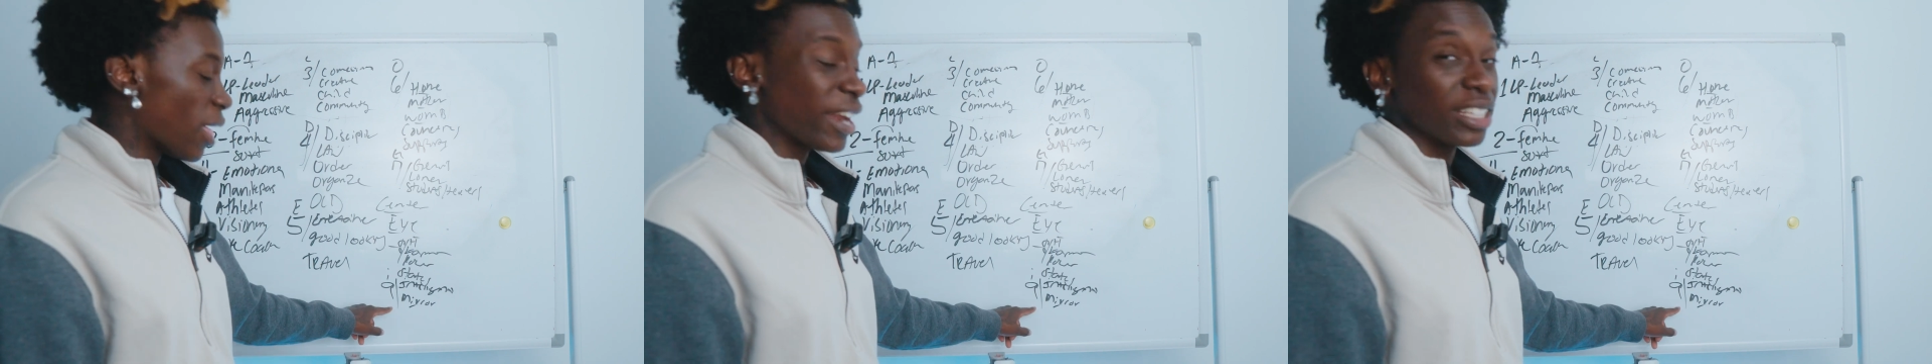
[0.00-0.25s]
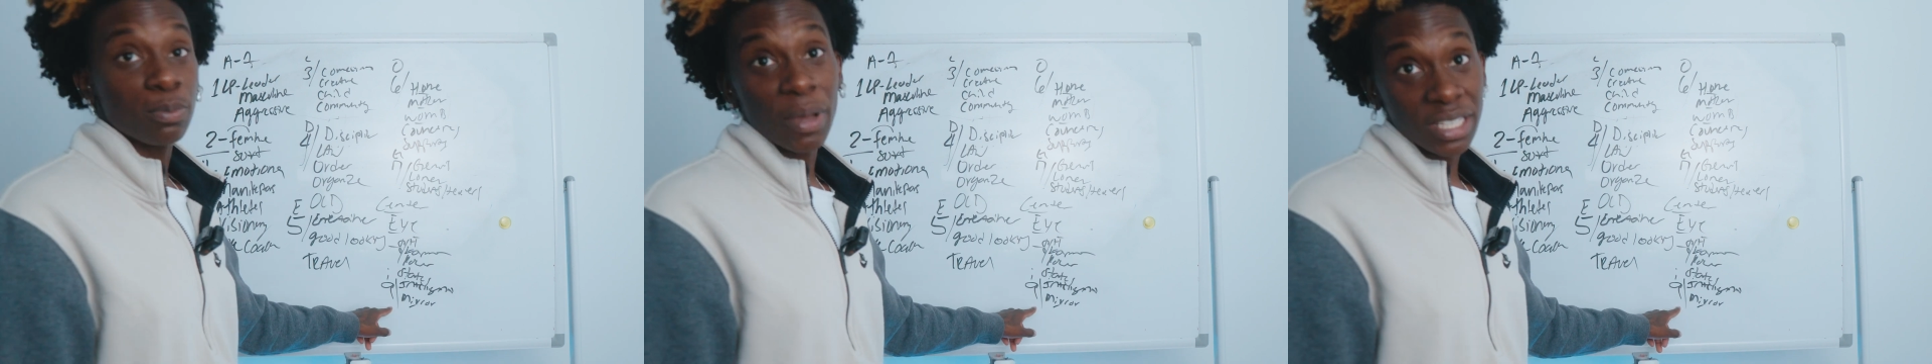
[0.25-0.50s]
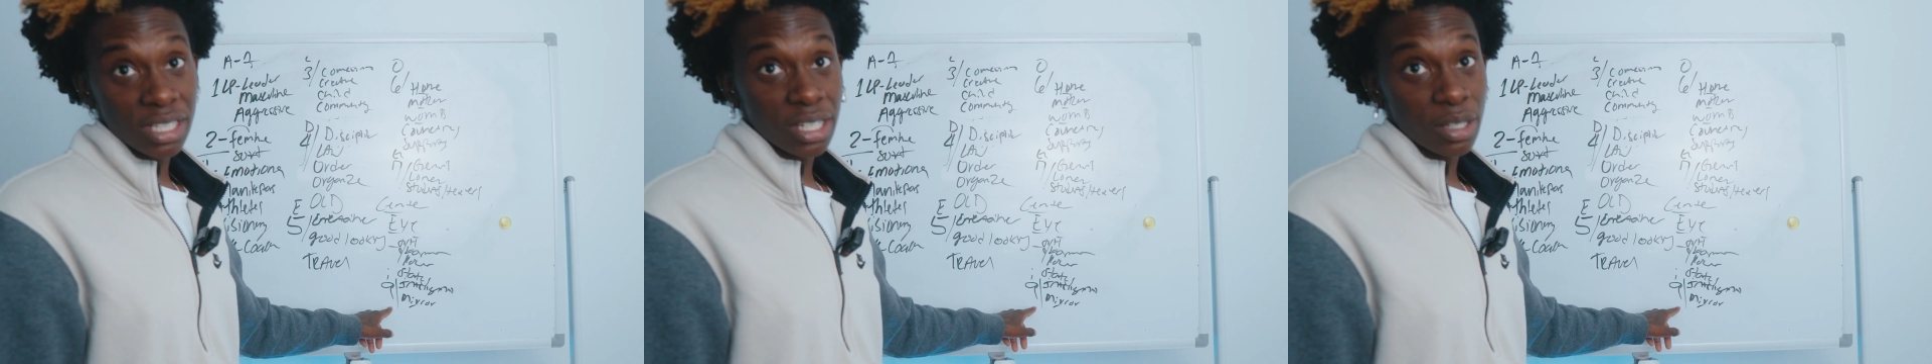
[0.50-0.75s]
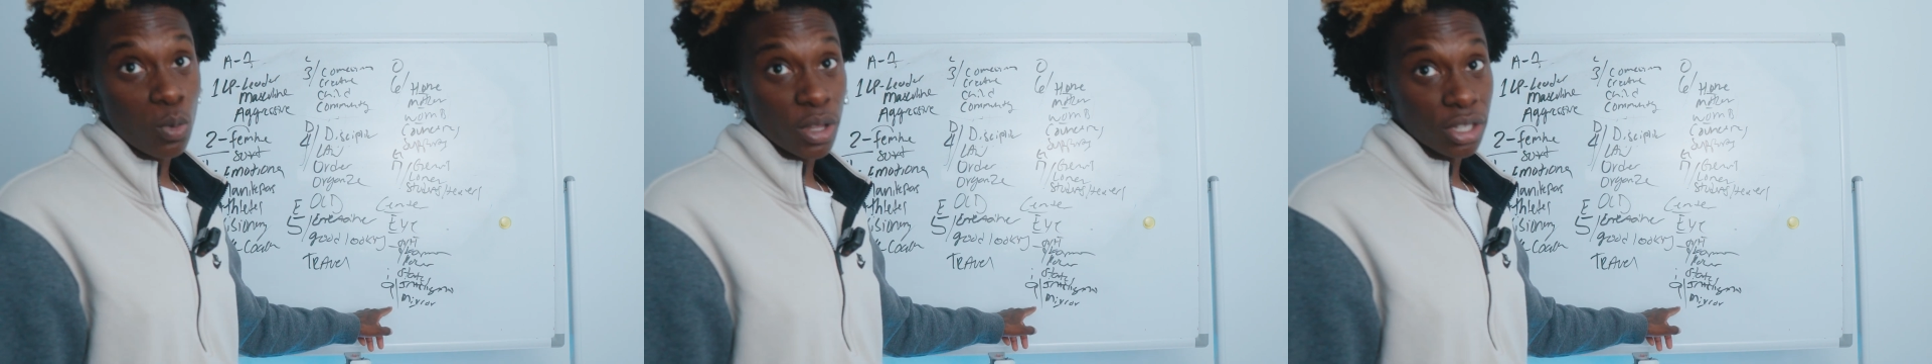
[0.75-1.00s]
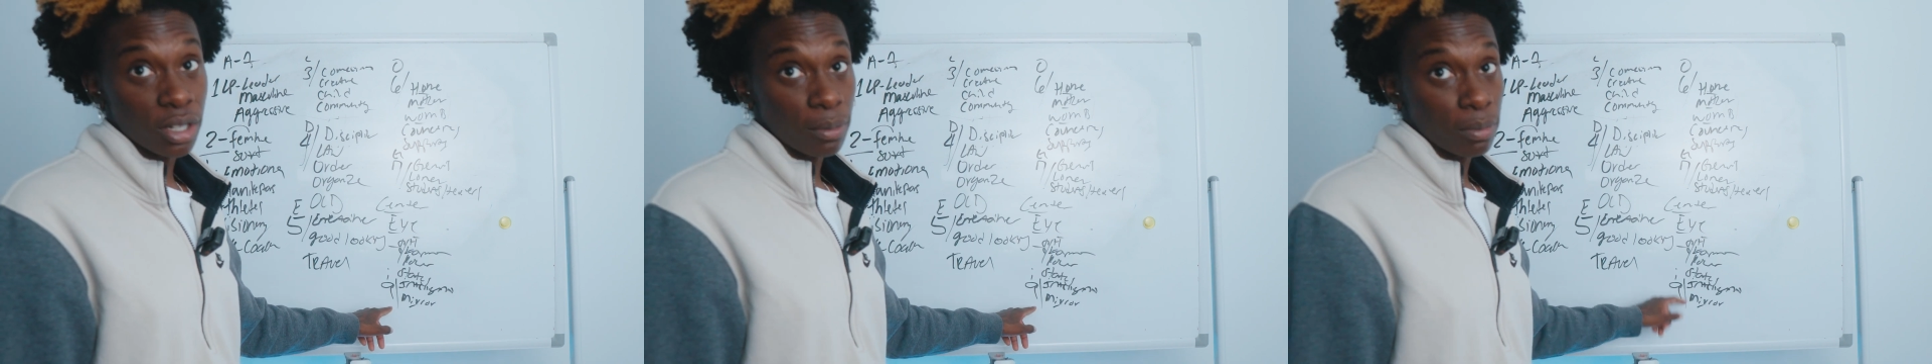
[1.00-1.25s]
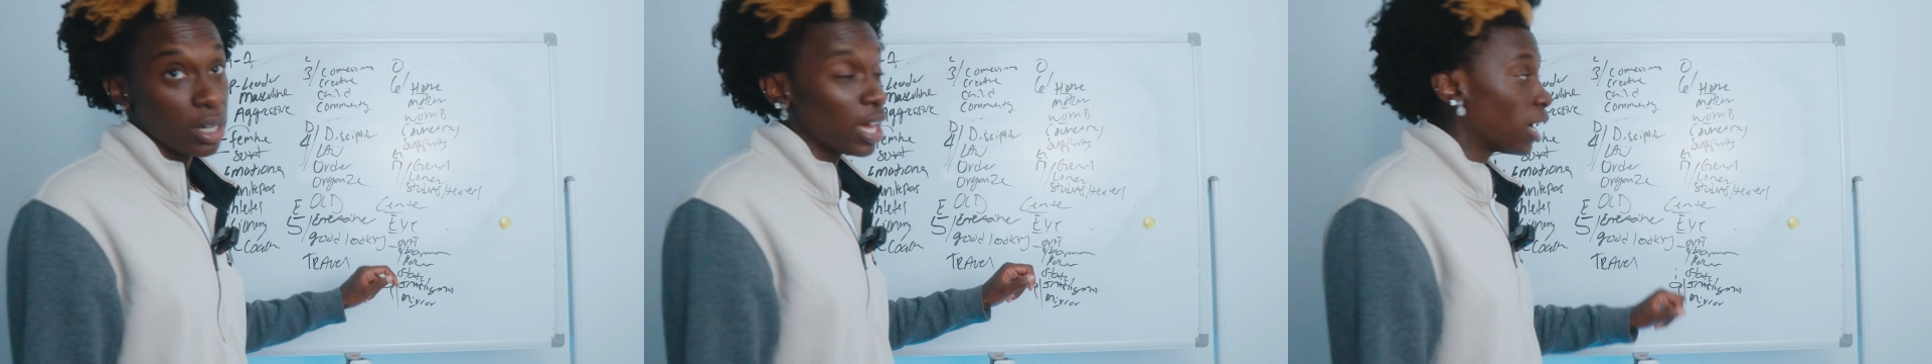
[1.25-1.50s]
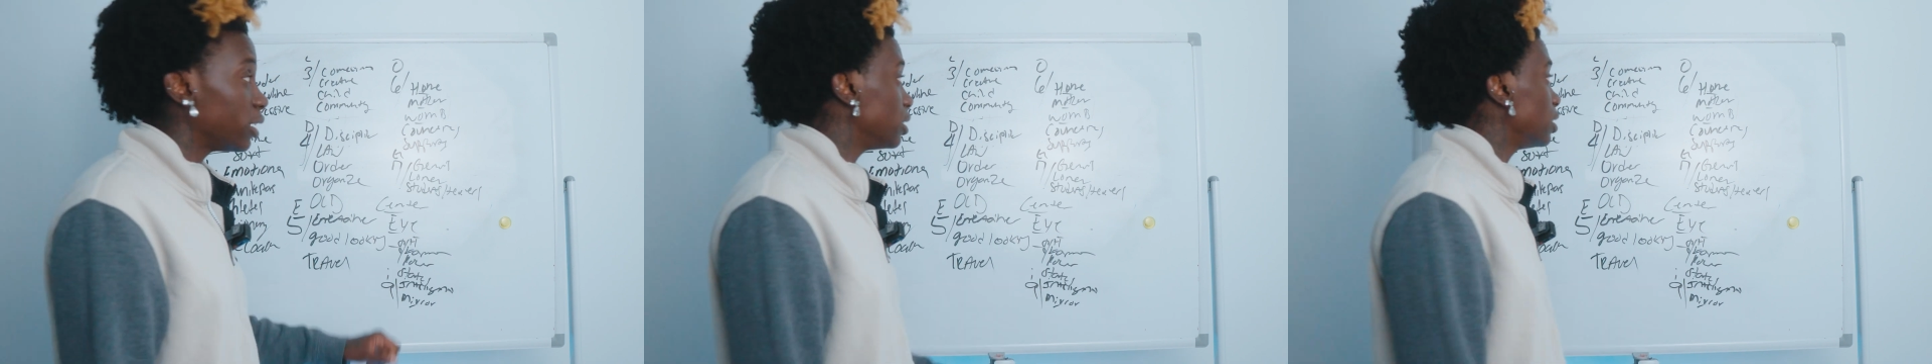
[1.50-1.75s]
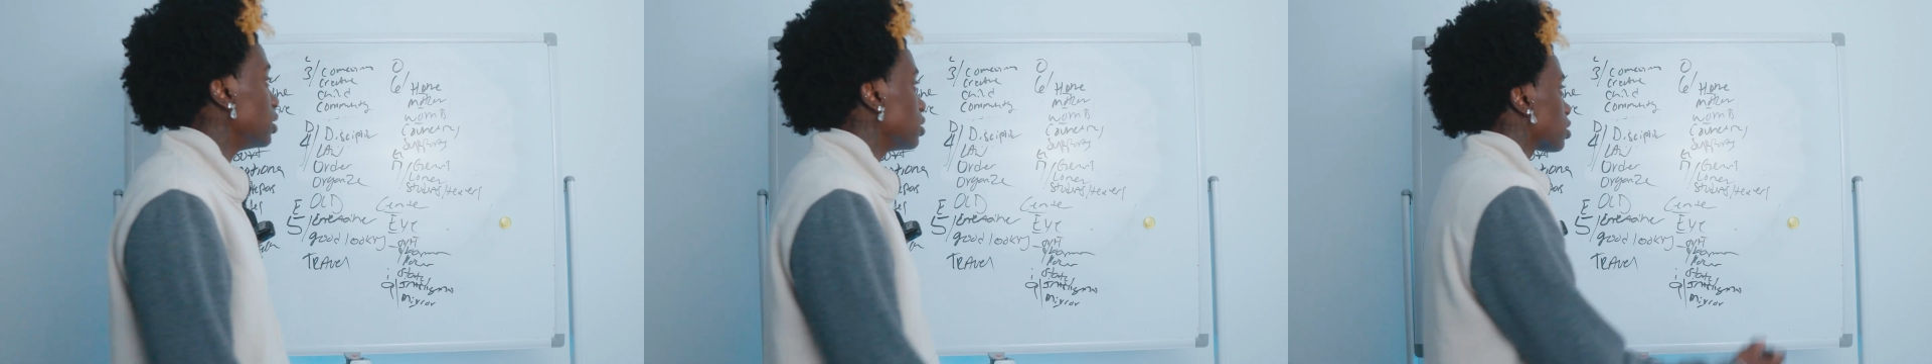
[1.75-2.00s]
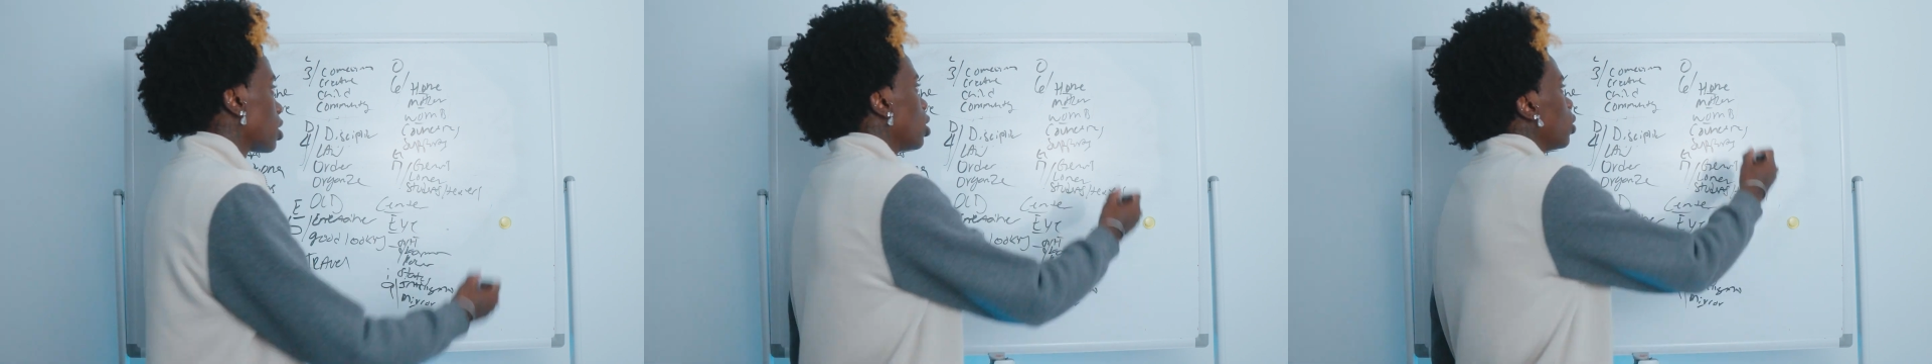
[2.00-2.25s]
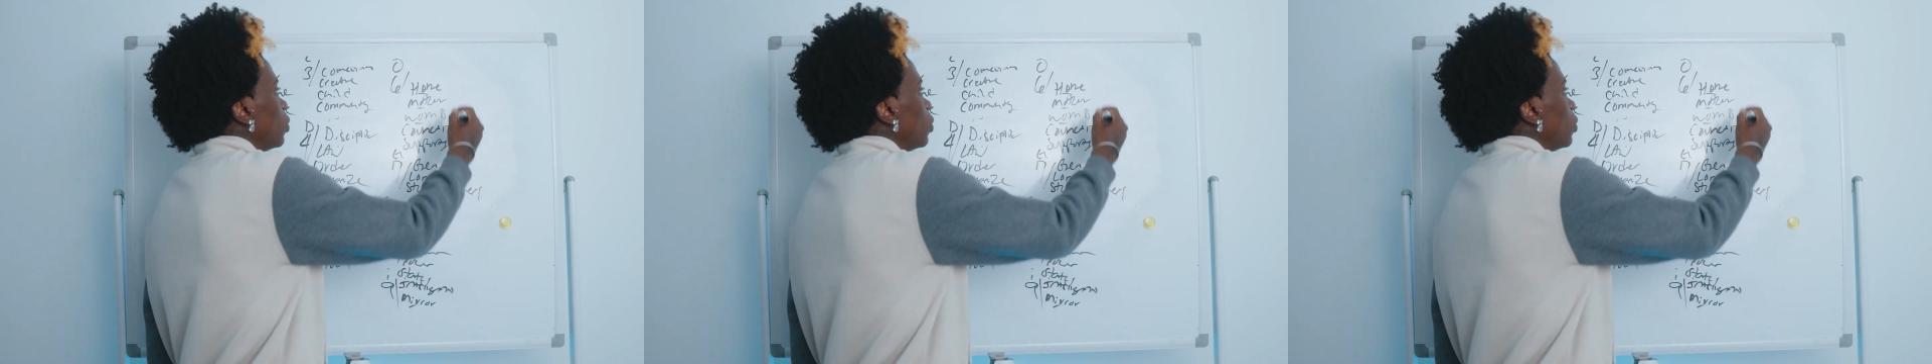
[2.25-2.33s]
That is basically what the number 9 is.